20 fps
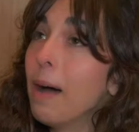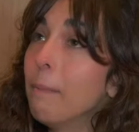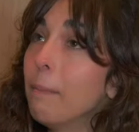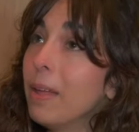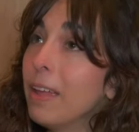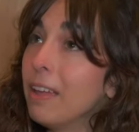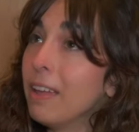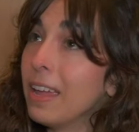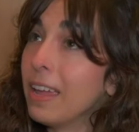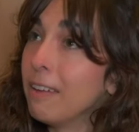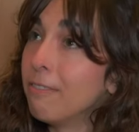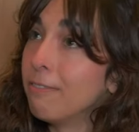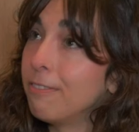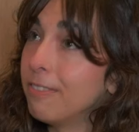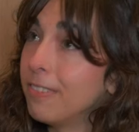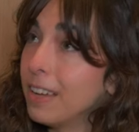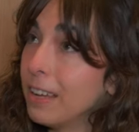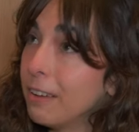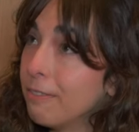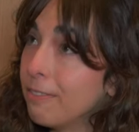If
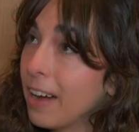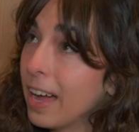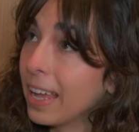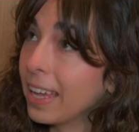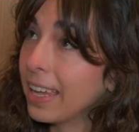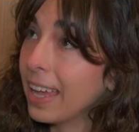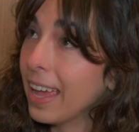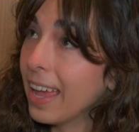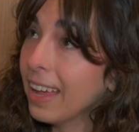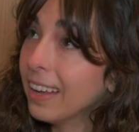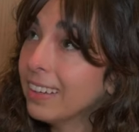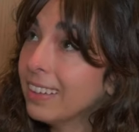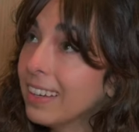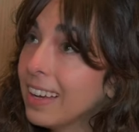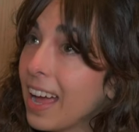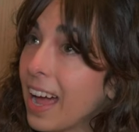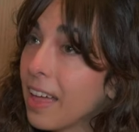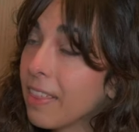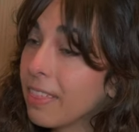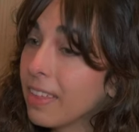if I can,
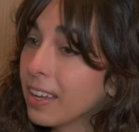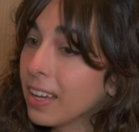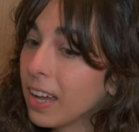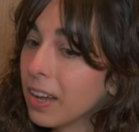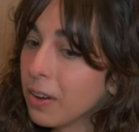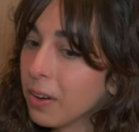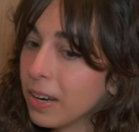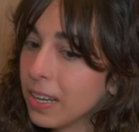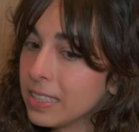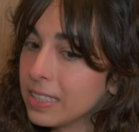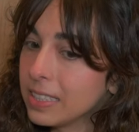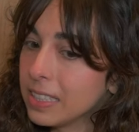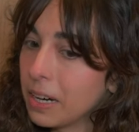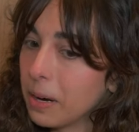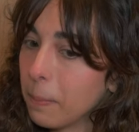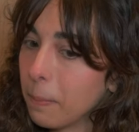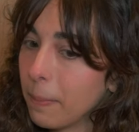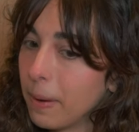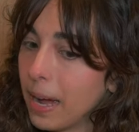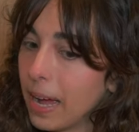I think I'm gonna
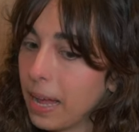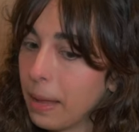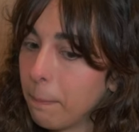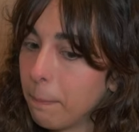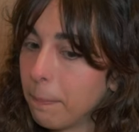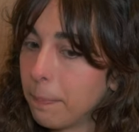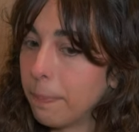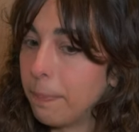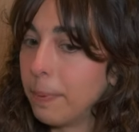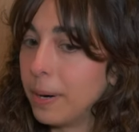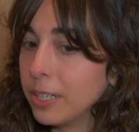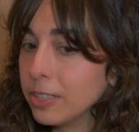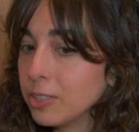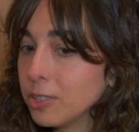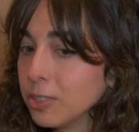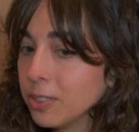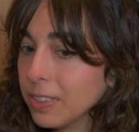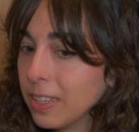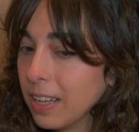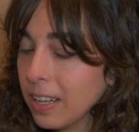share my
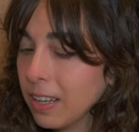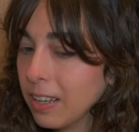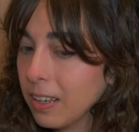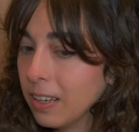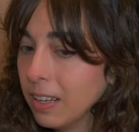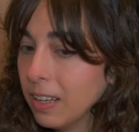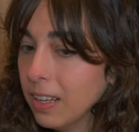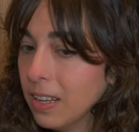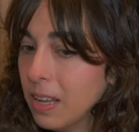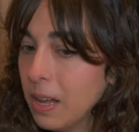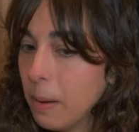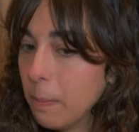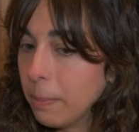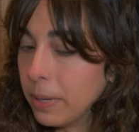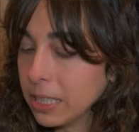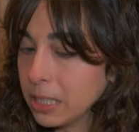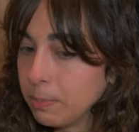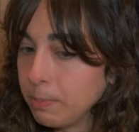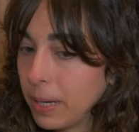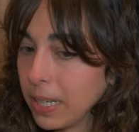personal
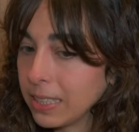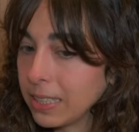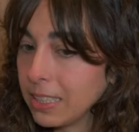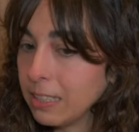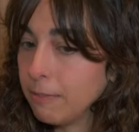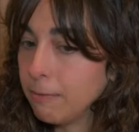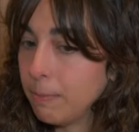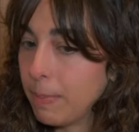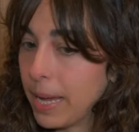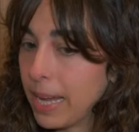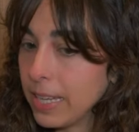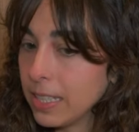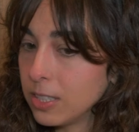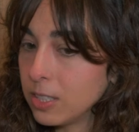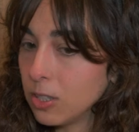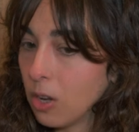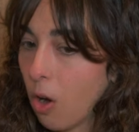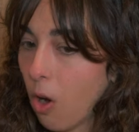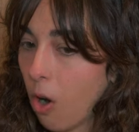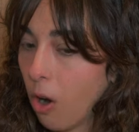perspective
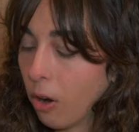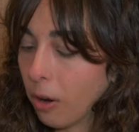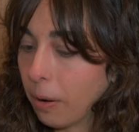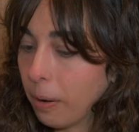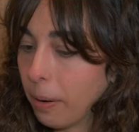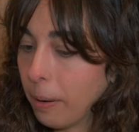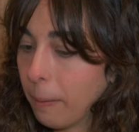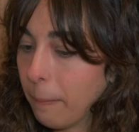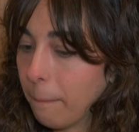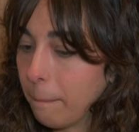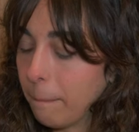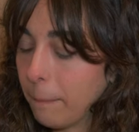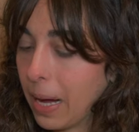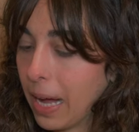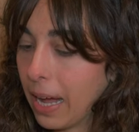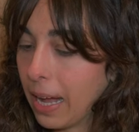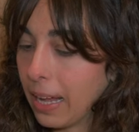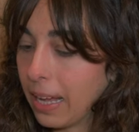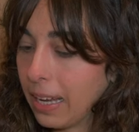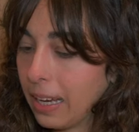based on
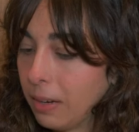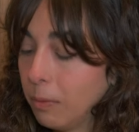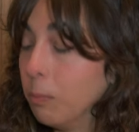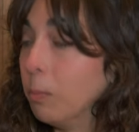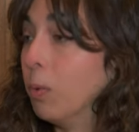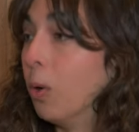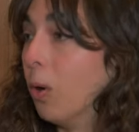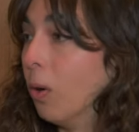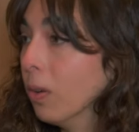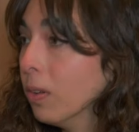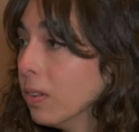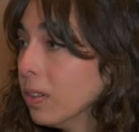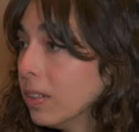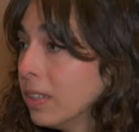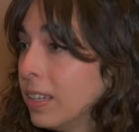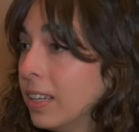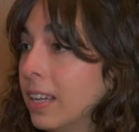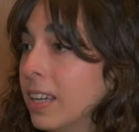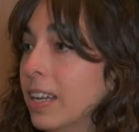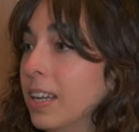my role.
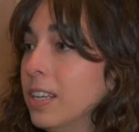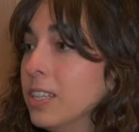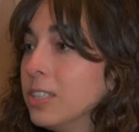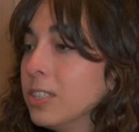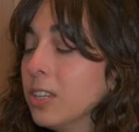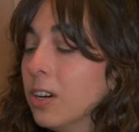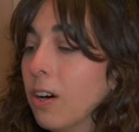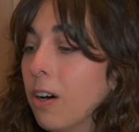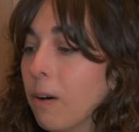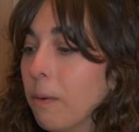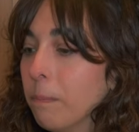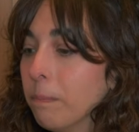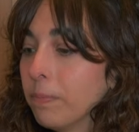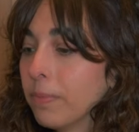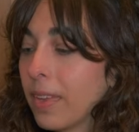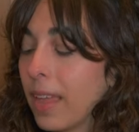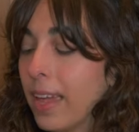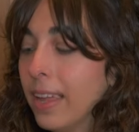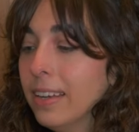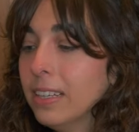So
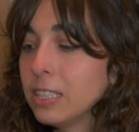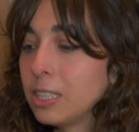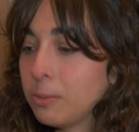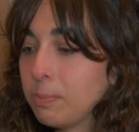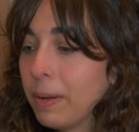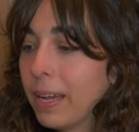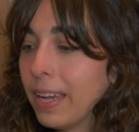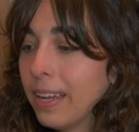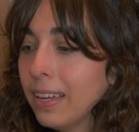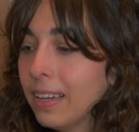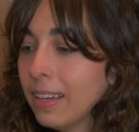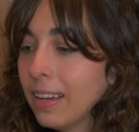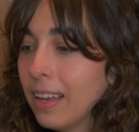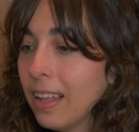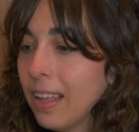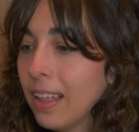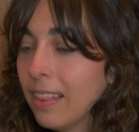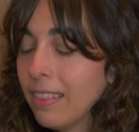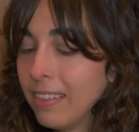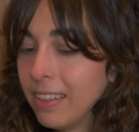in Spain,
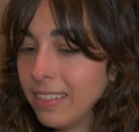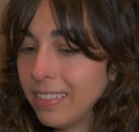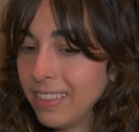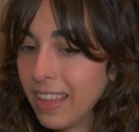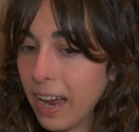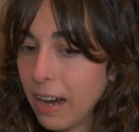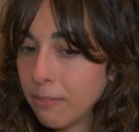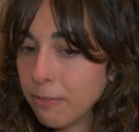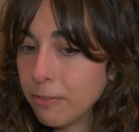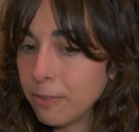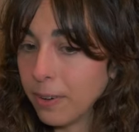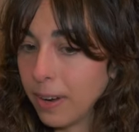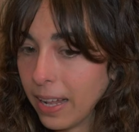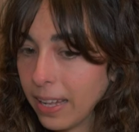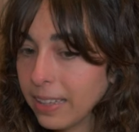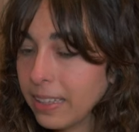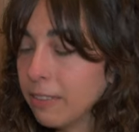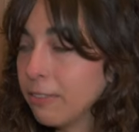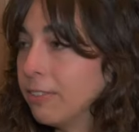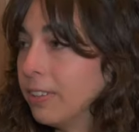the
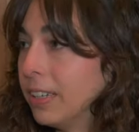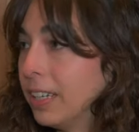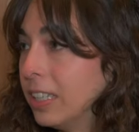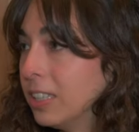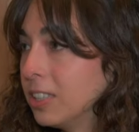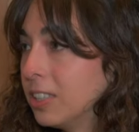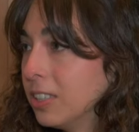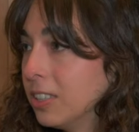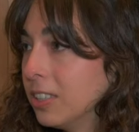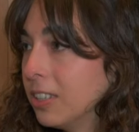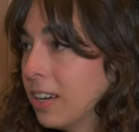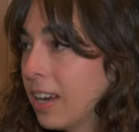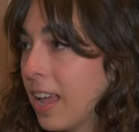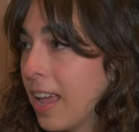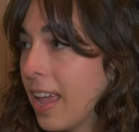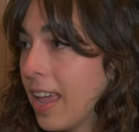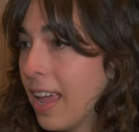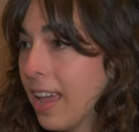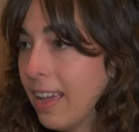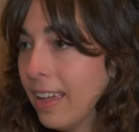DevRel definition,
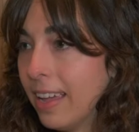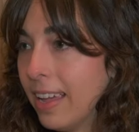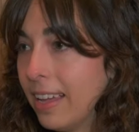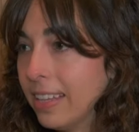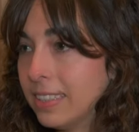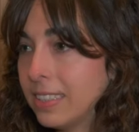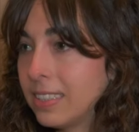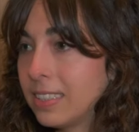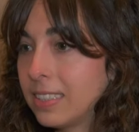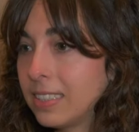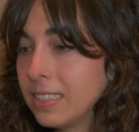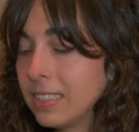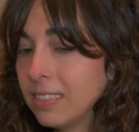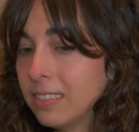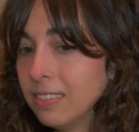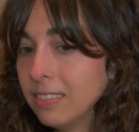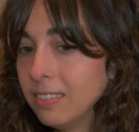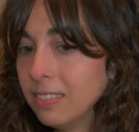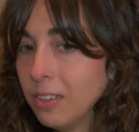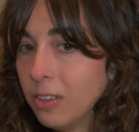it's
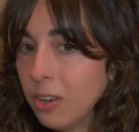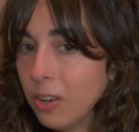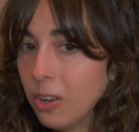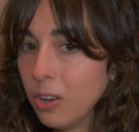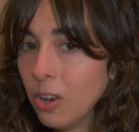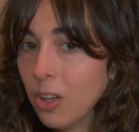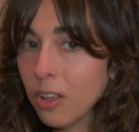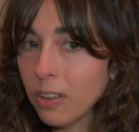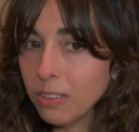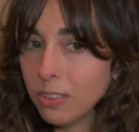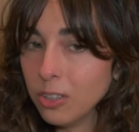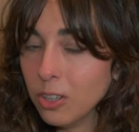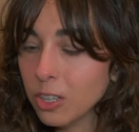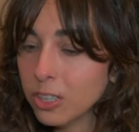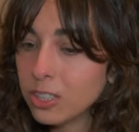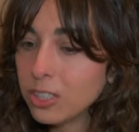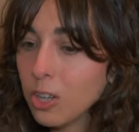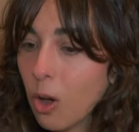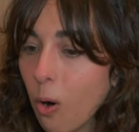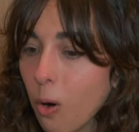not
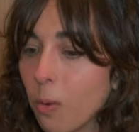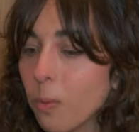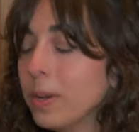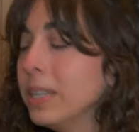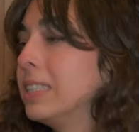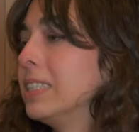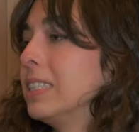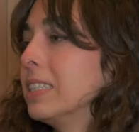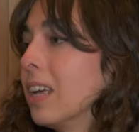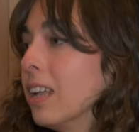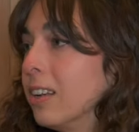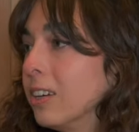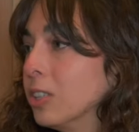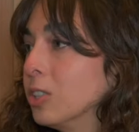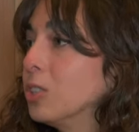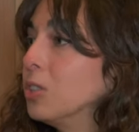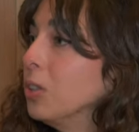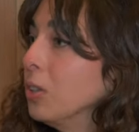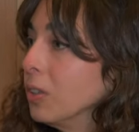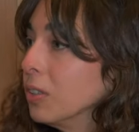not always is
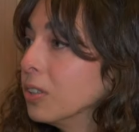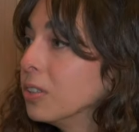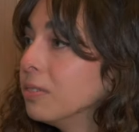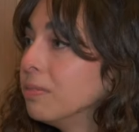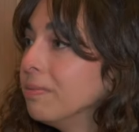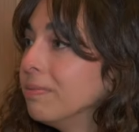understood.